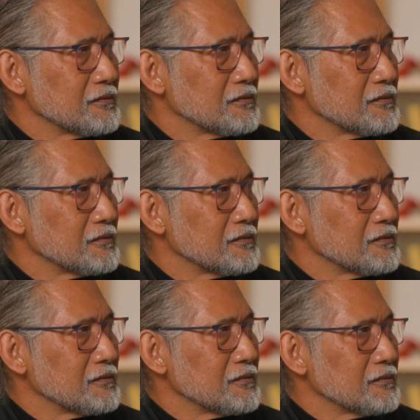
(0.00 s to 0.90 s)

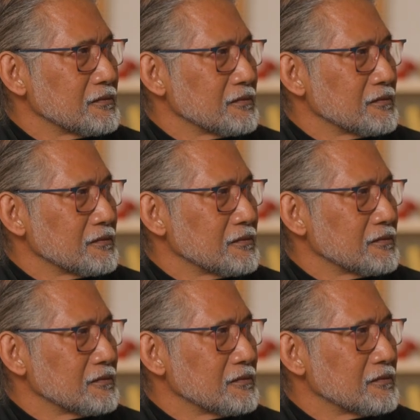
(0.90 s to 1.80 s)

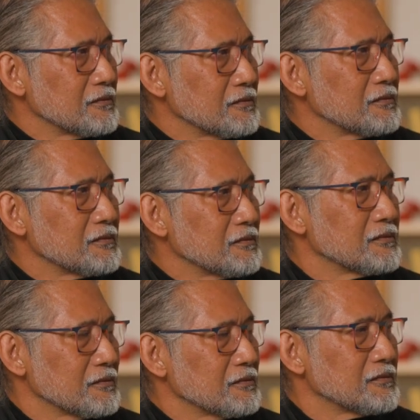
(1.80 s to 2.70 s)

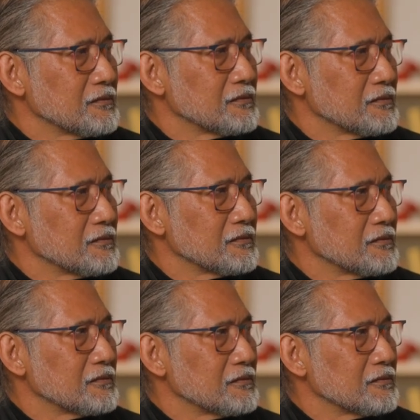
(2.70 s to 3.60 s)

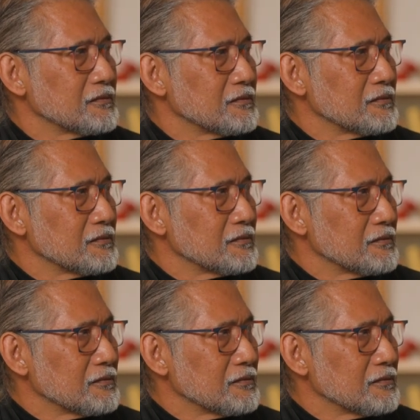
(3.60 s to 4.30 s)
No words are spoken by the person on screen.